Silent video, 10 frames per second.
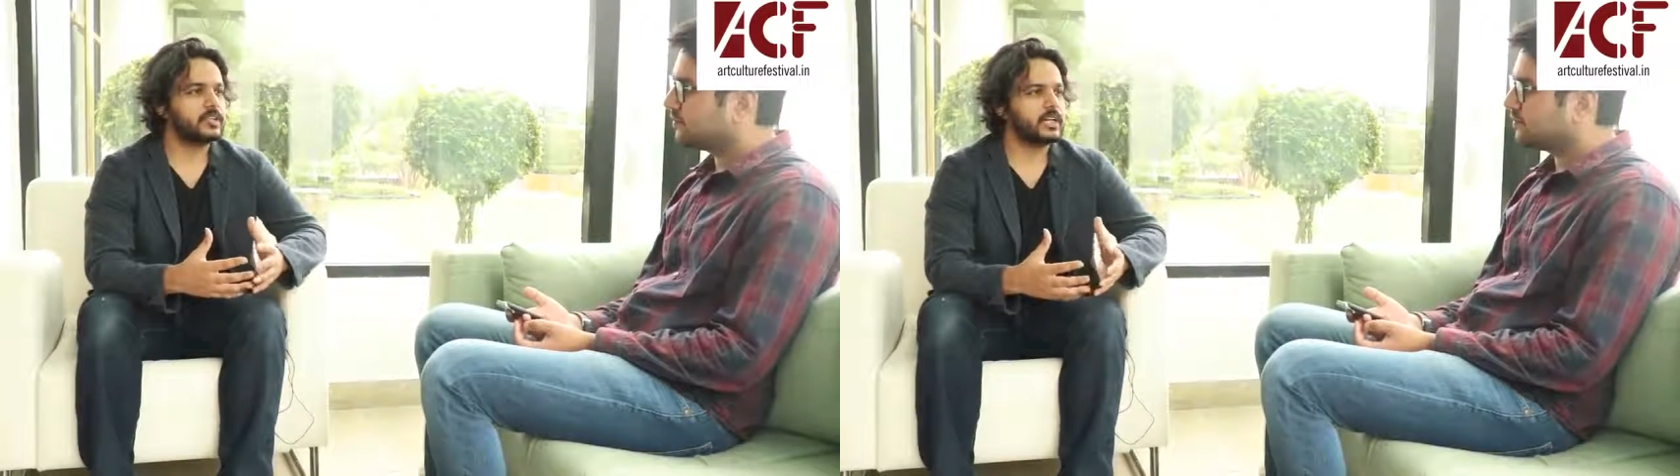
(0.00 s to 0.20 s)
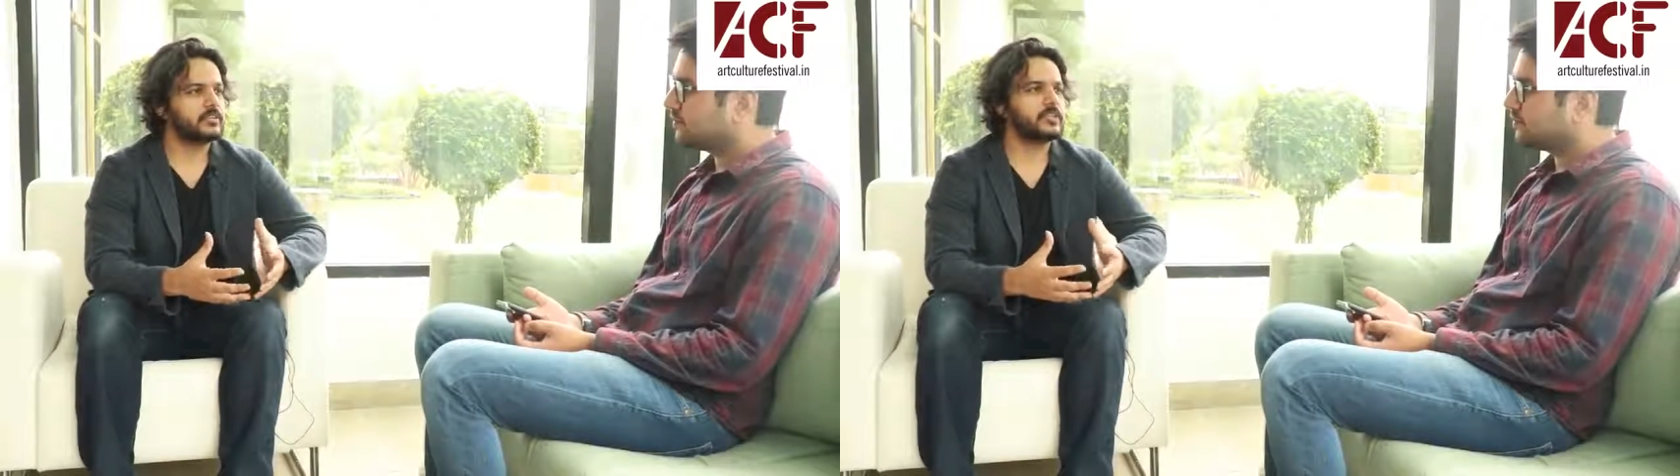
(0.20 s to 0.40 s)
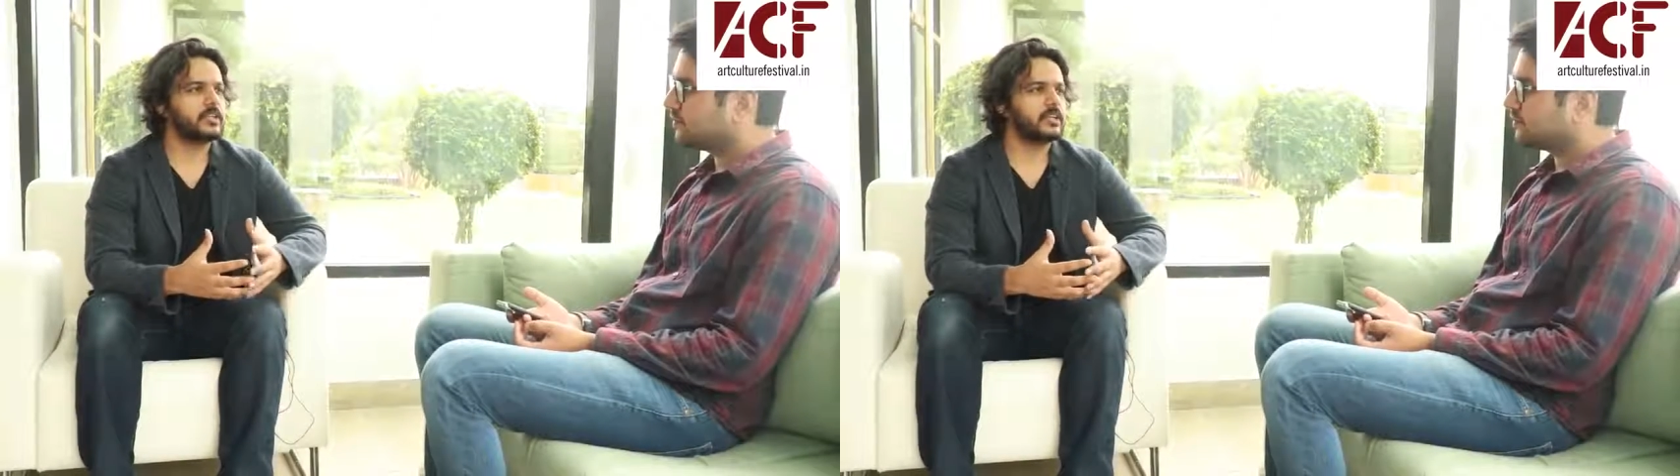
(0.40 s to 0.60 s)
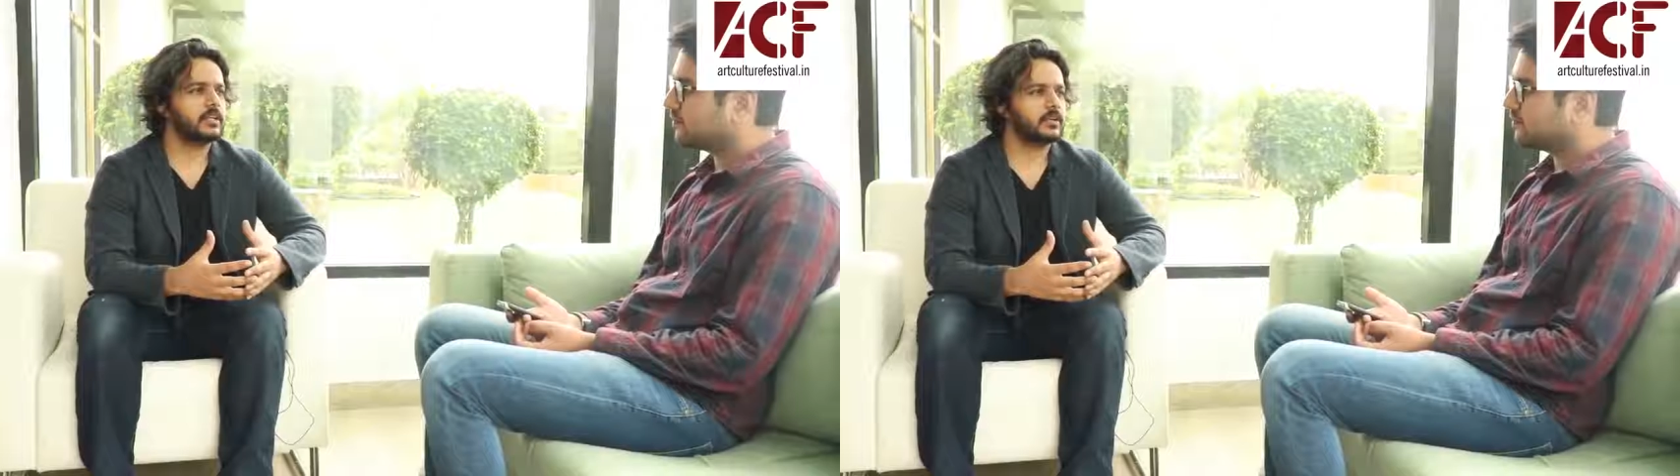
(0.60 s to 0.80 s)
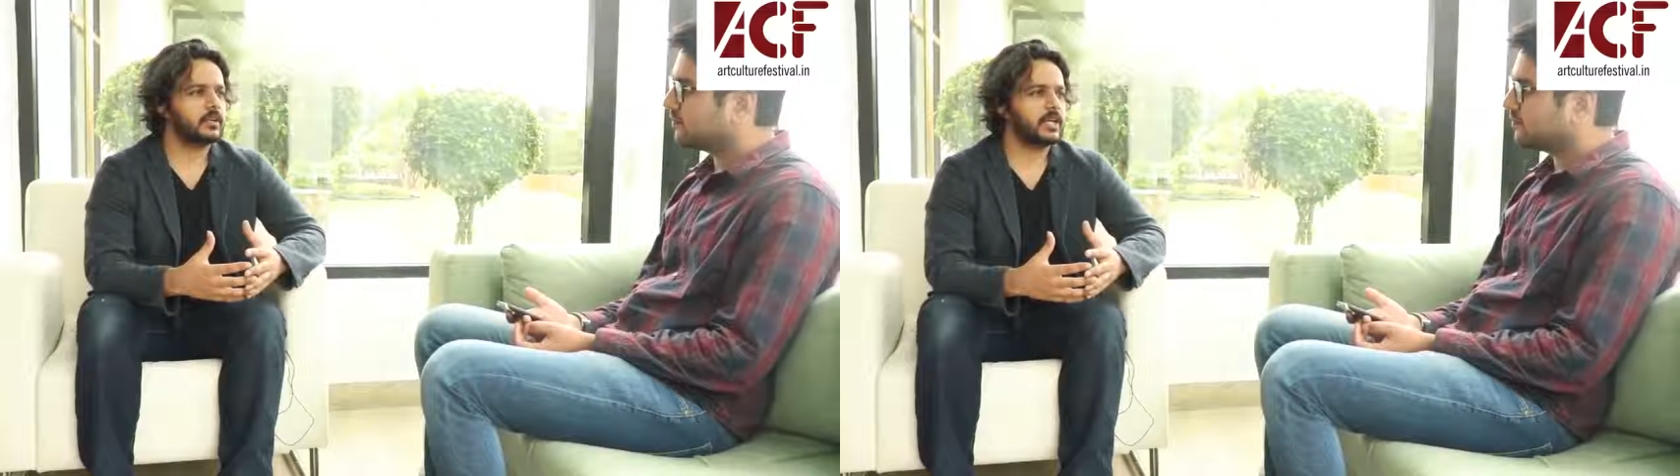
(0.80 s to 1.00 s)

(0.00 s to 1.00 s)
creativity